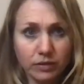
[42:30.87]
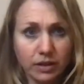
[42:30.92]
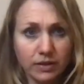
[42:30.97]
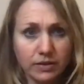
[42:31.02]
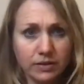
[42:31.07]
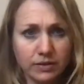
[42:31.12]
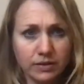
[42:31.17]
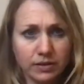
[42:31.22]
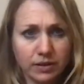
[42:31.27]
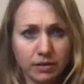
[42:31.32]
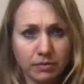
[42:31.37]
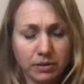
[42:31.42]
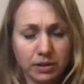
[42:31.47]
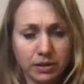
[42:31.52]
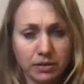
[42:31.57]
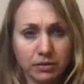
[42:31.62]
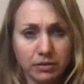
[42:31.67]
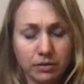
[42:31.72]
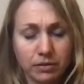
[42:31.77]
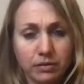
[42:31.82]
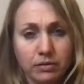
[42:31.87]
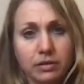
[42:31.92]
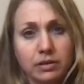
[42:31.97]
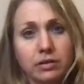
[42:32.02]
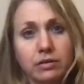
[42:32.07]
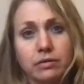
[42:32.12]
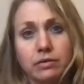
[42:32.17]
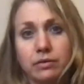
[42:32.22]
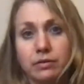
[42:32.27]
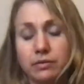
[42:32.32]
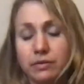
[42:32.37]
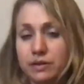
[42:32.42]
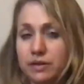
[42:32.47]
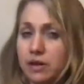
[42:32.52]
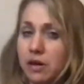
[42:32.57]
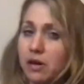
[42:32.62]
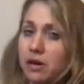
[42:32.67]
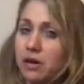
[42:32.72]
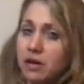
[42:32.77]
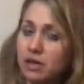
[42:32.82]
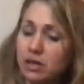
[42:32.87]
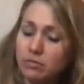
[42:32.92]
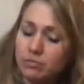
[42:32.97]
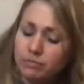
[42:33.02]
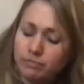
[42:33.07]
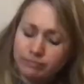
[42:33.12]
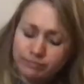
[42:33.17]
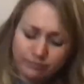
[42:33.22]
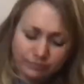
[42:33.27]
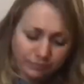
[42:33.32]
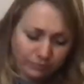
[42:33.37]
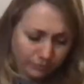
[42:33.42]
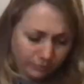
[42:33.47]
Just coming through in your own time.